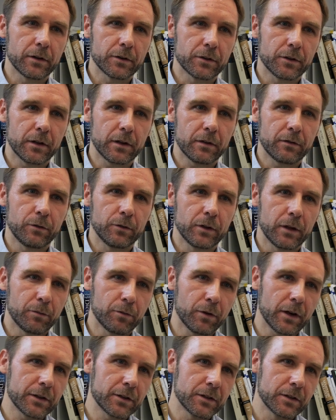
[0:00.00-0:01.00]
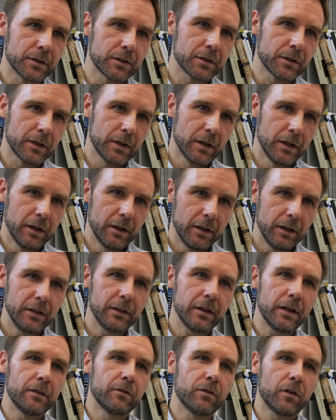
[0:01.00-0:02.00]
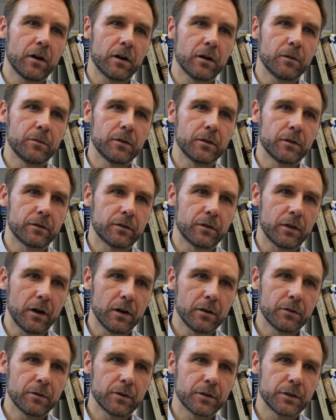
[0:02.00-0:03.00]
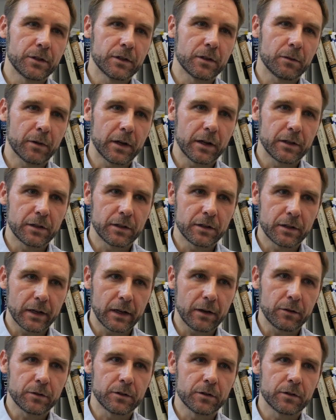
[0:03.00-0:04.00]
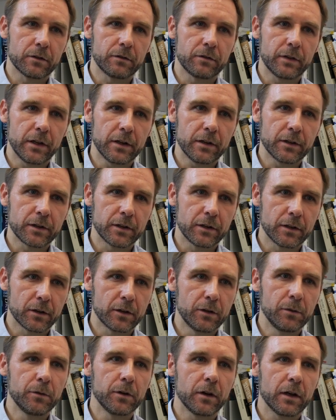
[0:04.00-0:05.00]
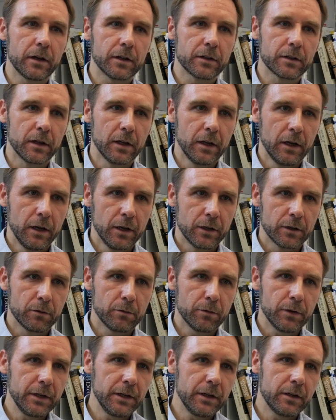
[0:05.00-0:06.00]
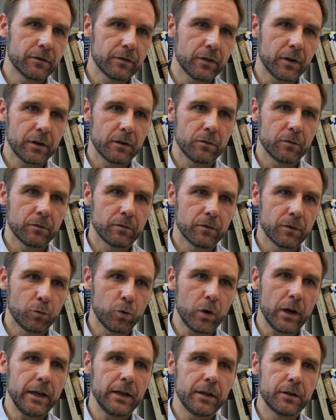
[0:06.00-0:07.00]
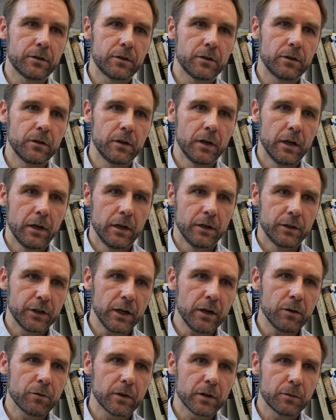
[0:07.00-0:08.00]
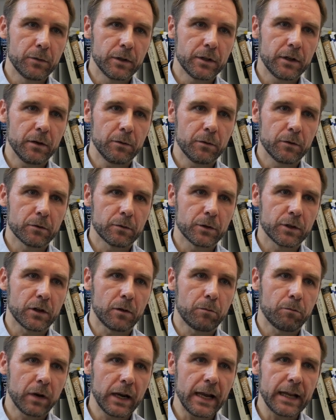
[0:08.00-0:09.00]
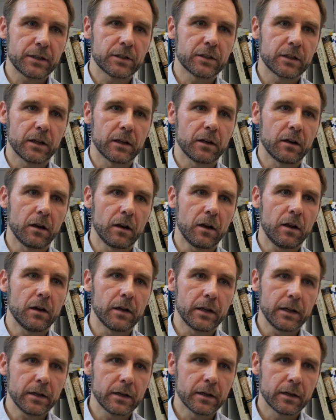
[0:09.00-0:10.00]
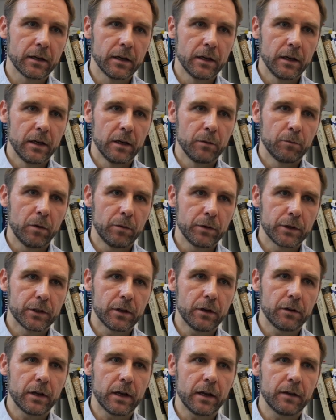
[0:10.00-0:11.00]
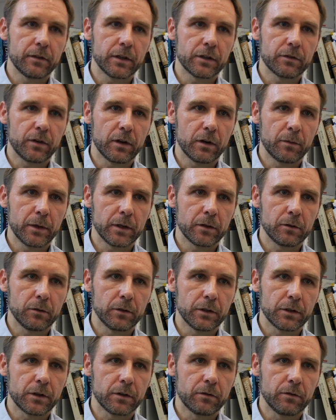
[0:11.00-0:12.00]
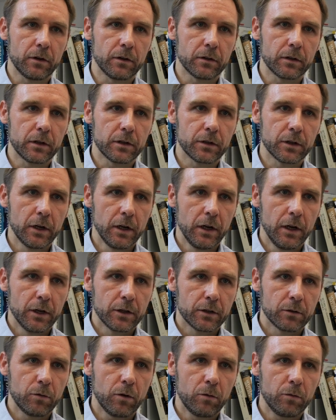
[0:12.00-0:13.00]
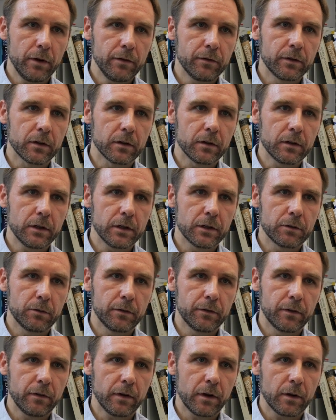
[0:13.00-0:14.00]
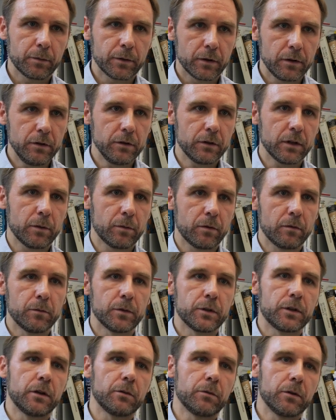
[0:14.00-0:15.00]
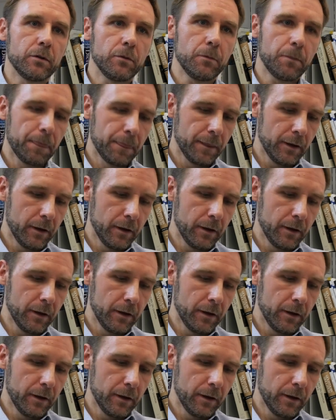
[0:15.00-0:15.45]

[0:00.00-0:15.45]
and so therefore they're present in the environment for hundreds, in some cases thousands of years, and accumulate. So we really need to find a way to generate materials which are plastic-like, but which don't have this fundamental disadvantage. So what we've done is we've developed a new type of material,